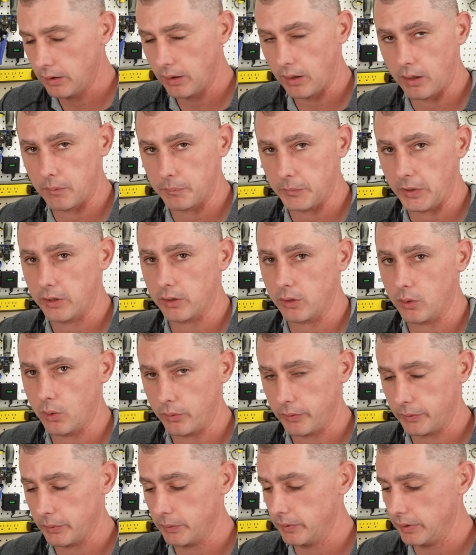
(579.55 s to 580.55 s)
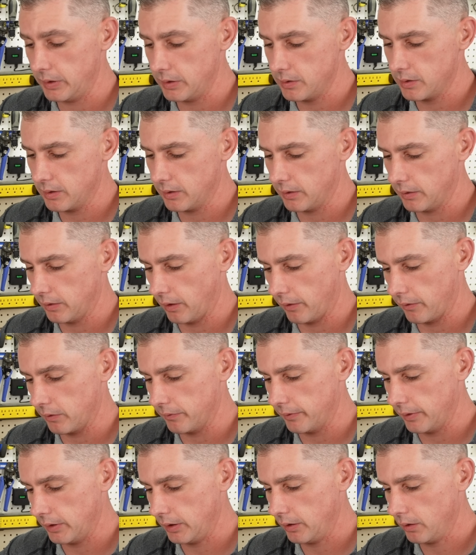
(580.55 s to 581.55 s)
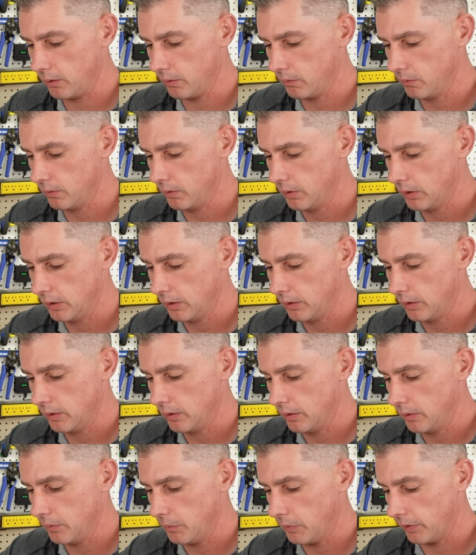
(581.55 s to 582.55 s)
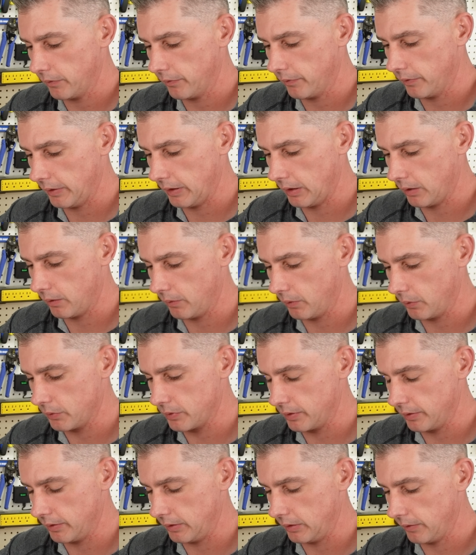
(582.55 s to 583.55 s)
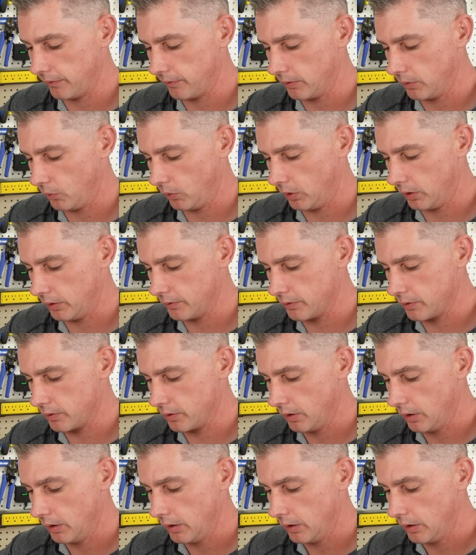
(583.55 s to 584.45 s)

I'm going to go through these in another video. But for now, those are the different ones.